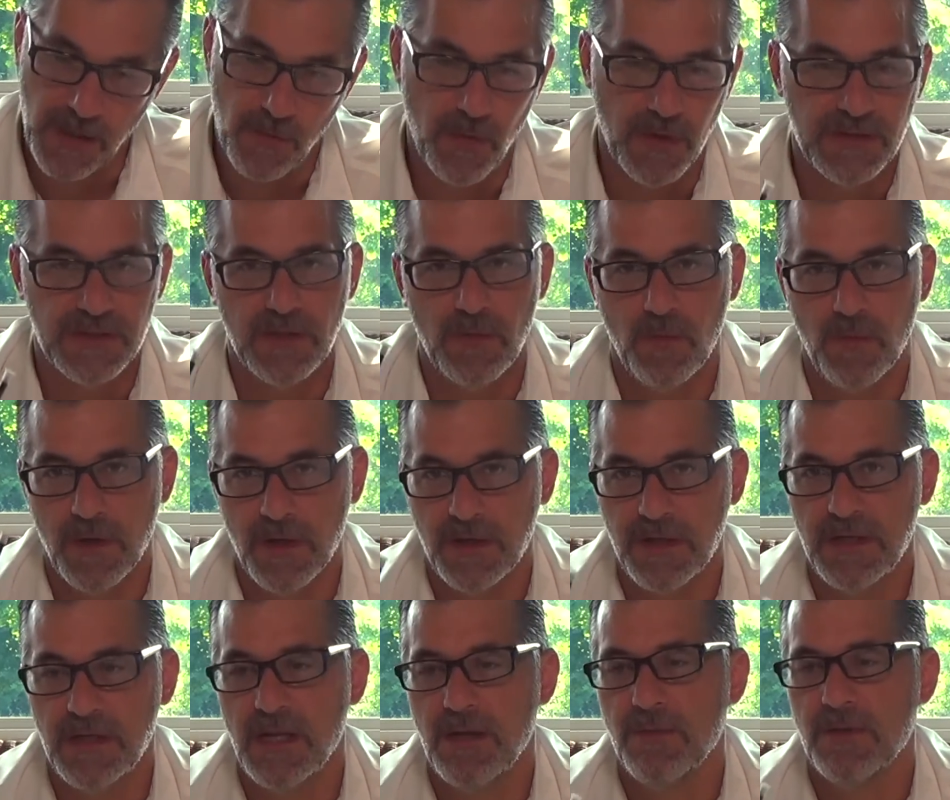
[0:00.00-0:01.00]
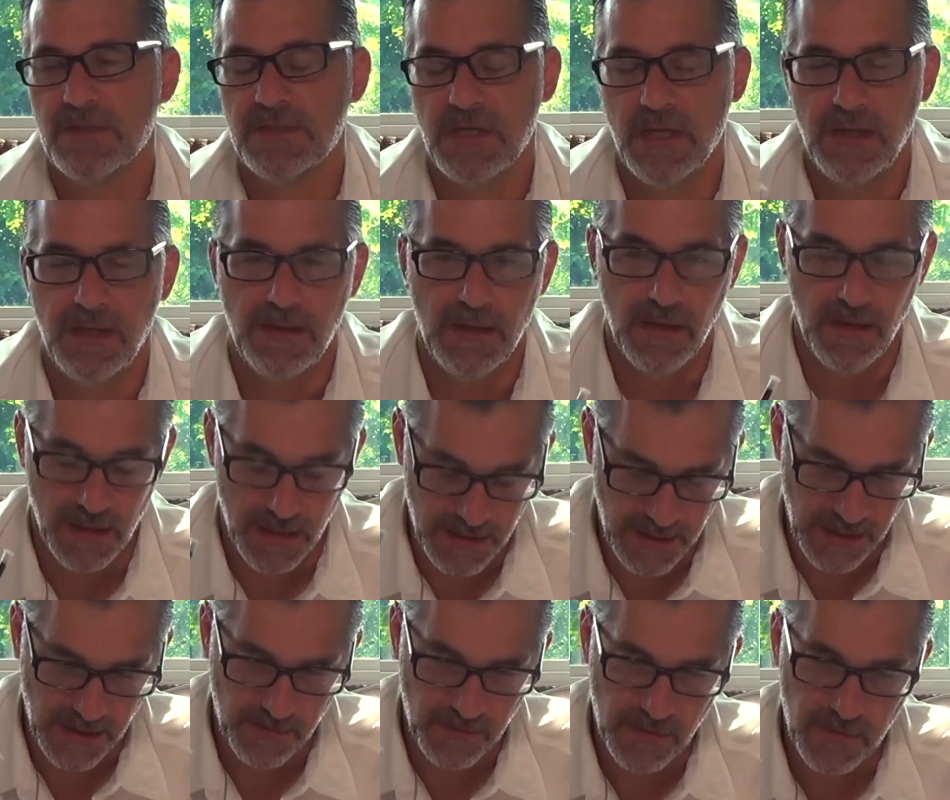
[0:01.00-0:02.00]
I wasn't working. I wasn't
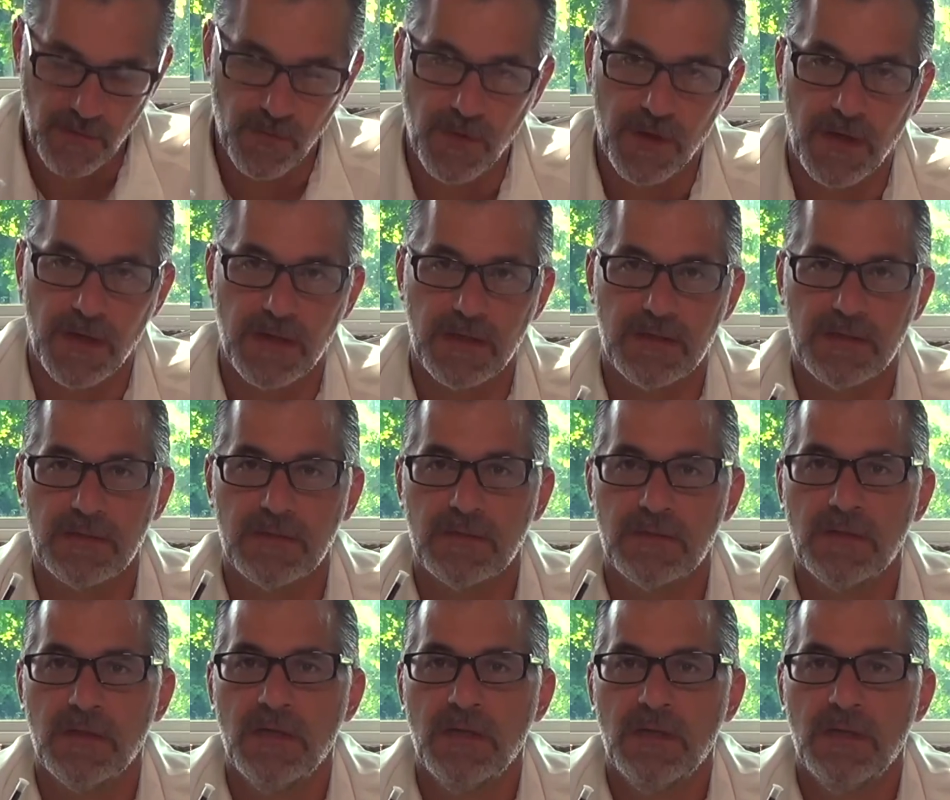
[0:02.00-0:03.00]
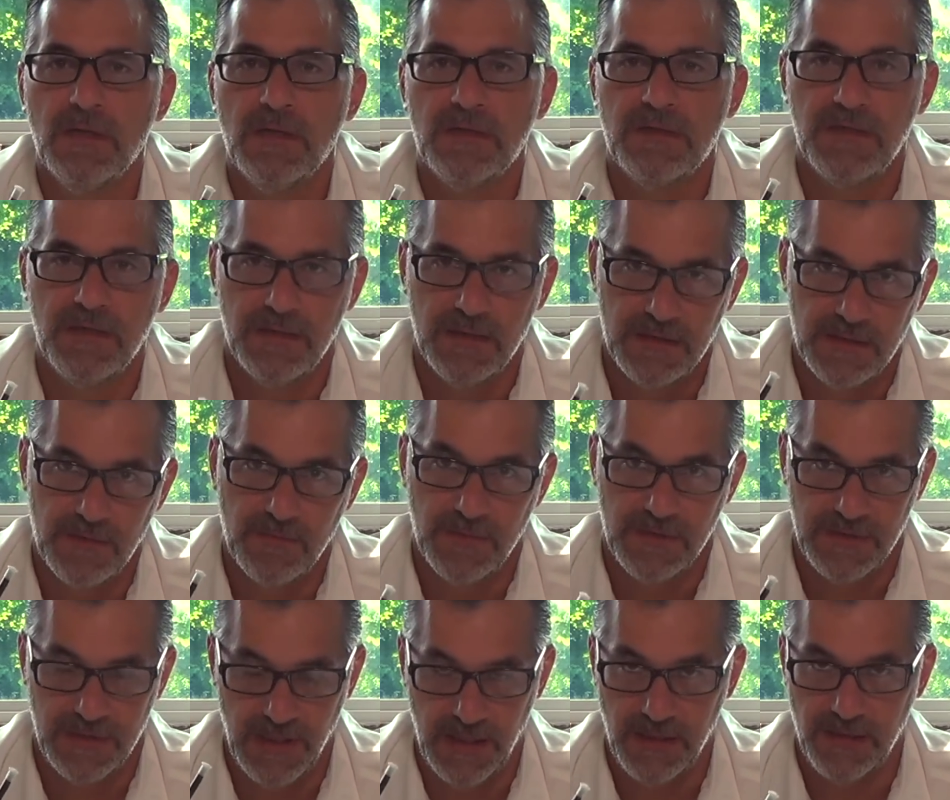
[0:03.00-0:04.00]
unable to work, seeing as it
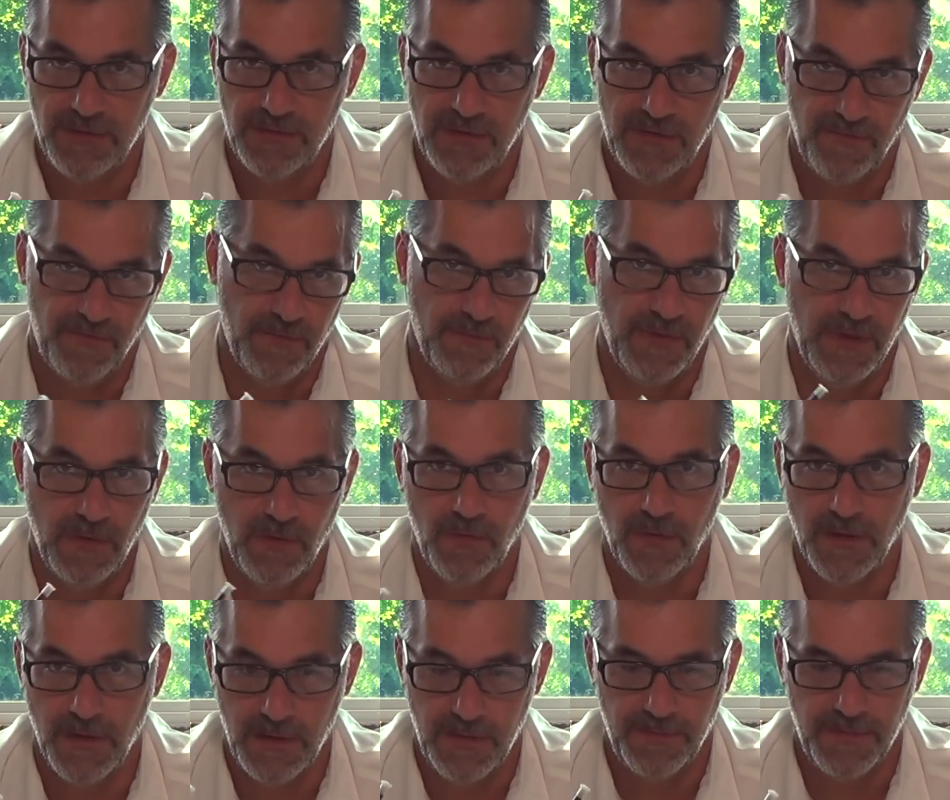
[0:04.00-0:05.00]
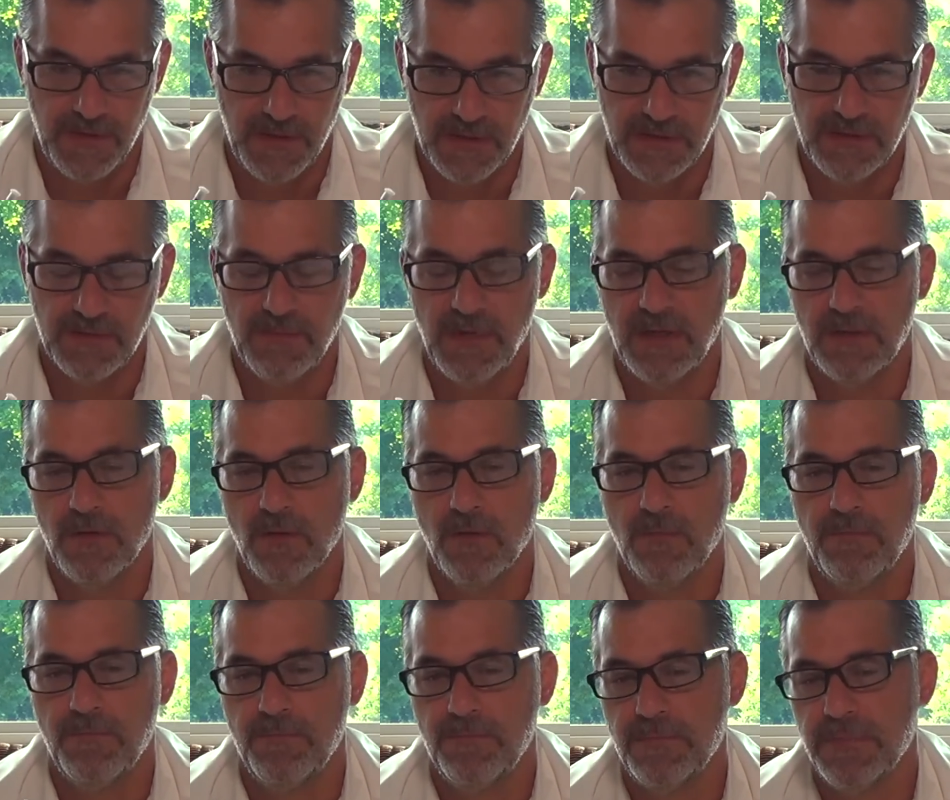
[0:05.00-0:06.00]
was dangerous for me to work because of my
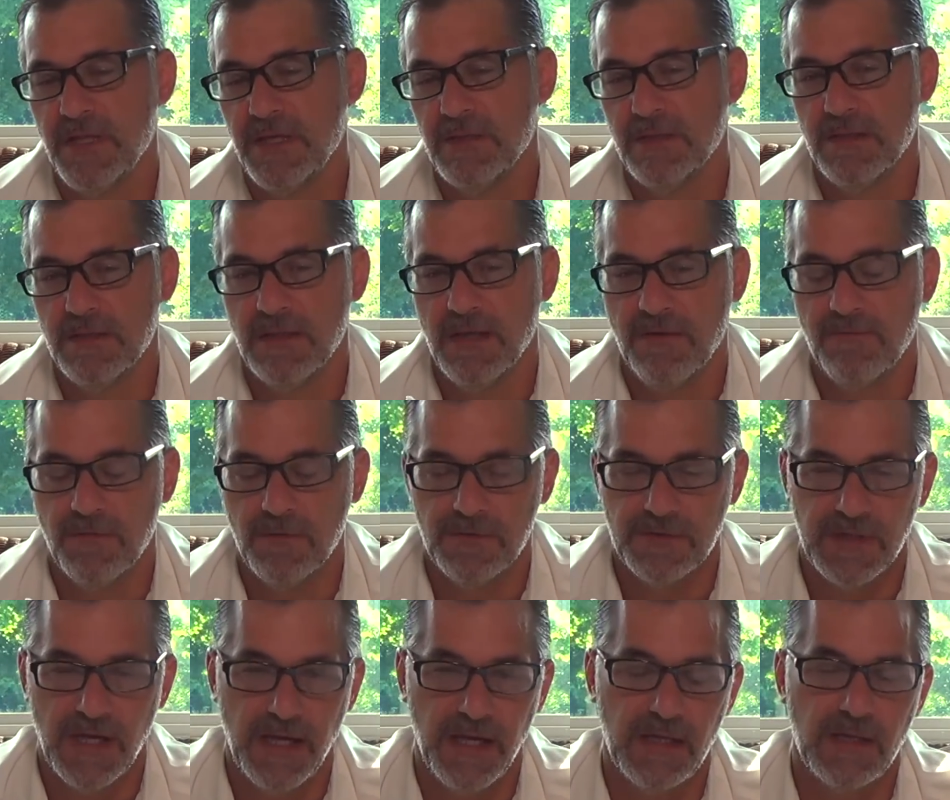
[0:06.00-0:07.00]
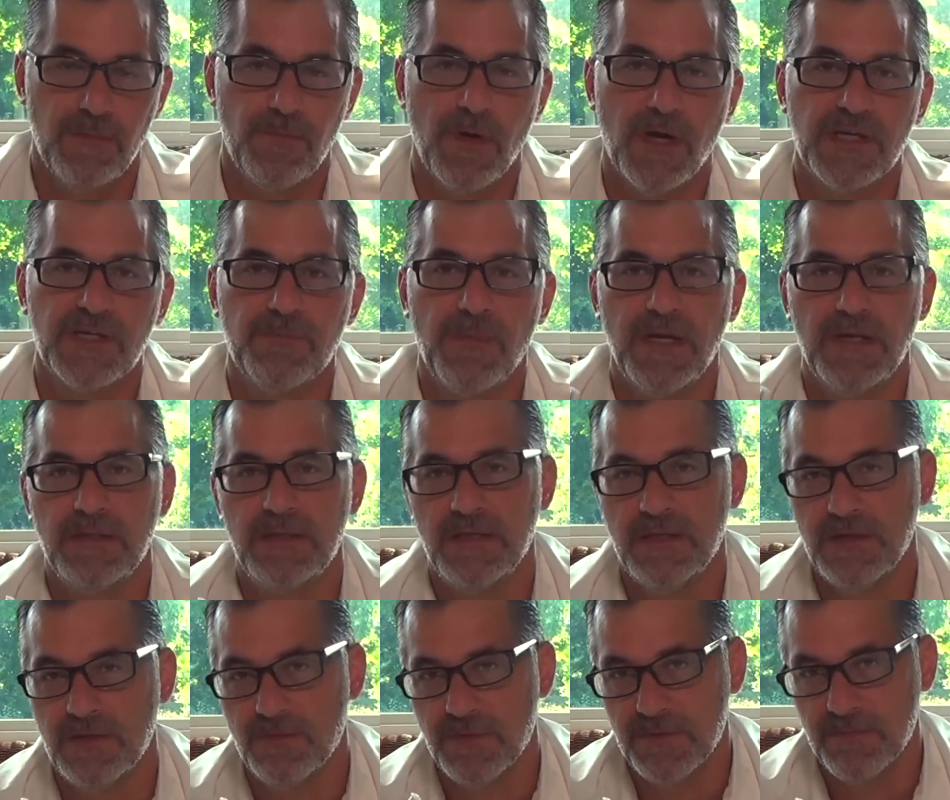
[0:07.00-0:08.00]
low platelet levels. I had to brush my
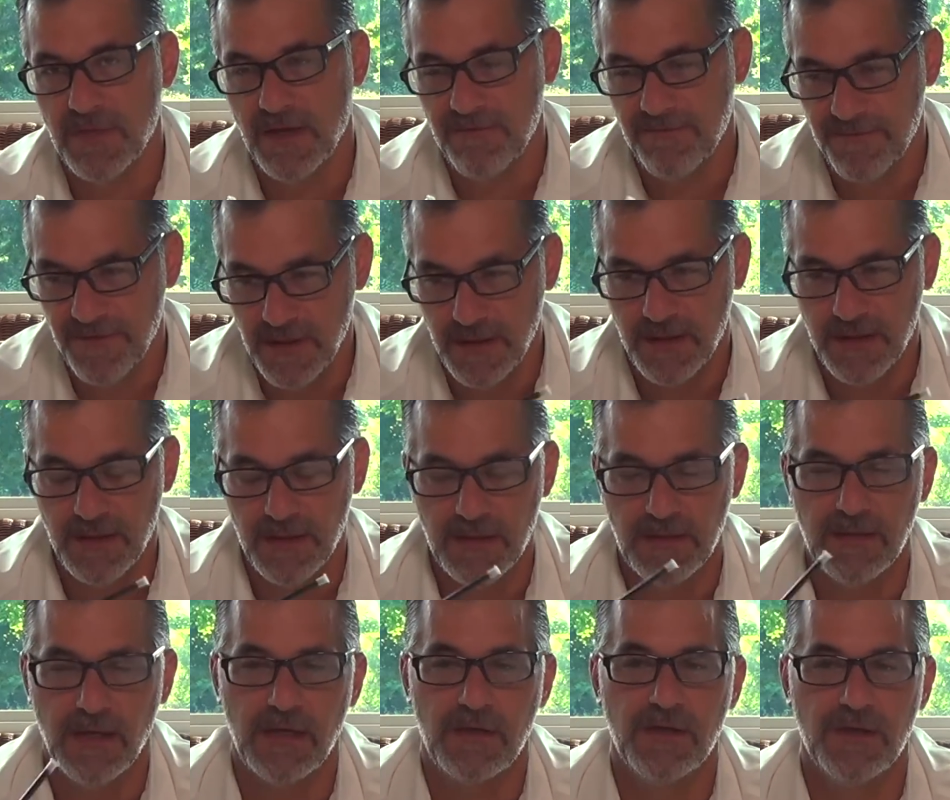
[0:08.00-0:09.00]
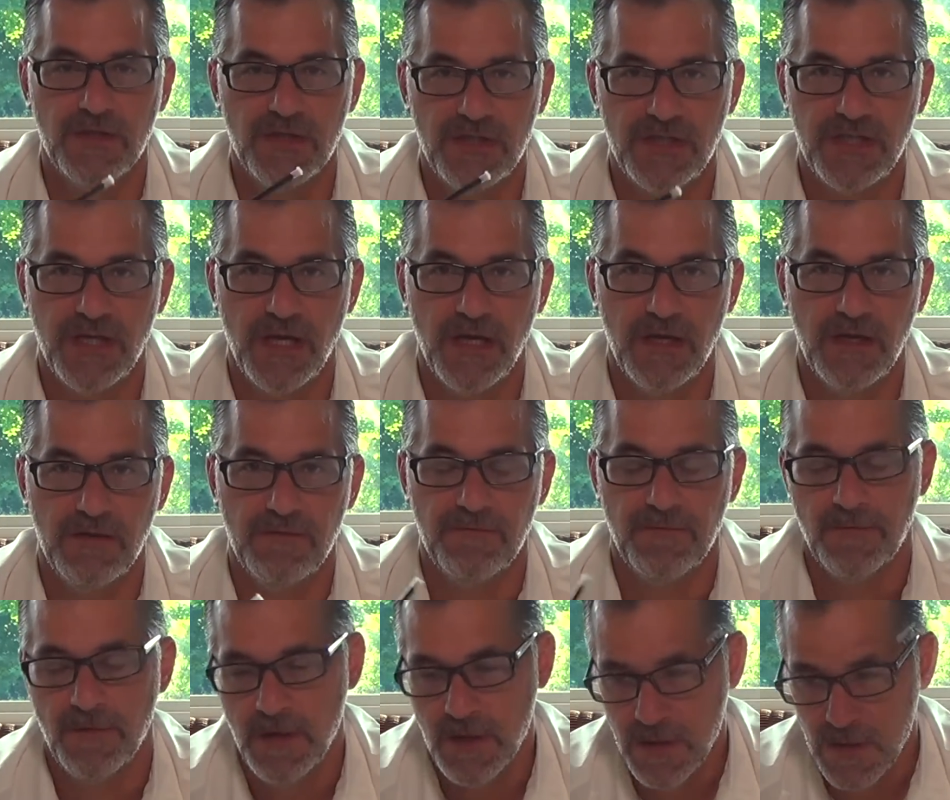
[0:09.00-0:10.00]
teeth with my finger. I couldn't
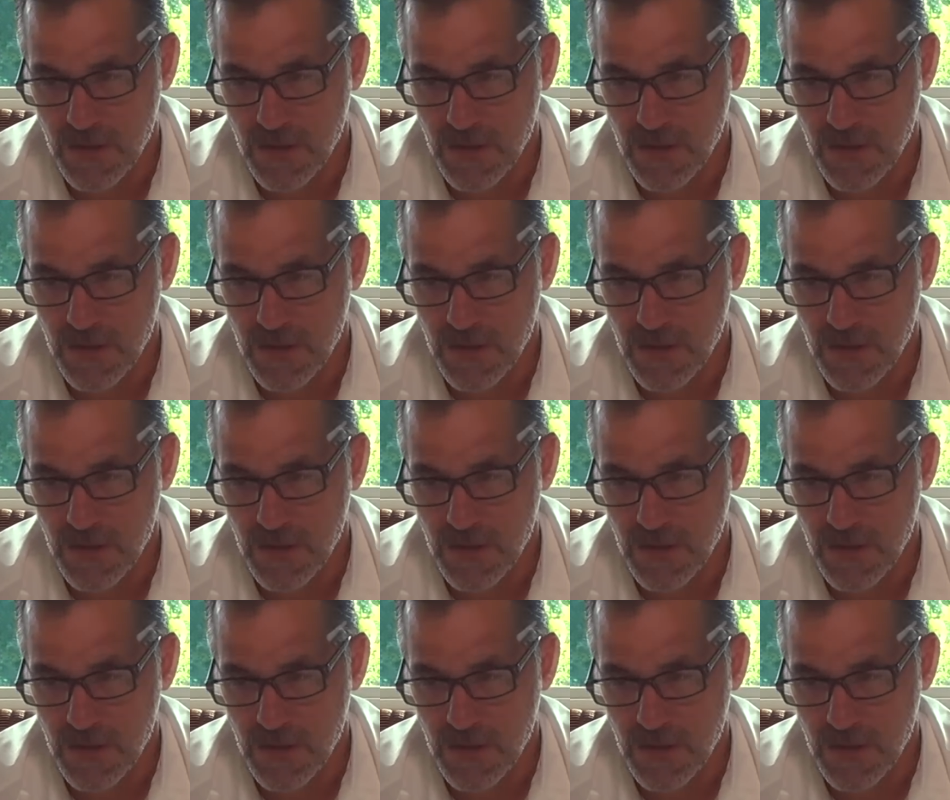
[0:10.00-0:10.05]
shave.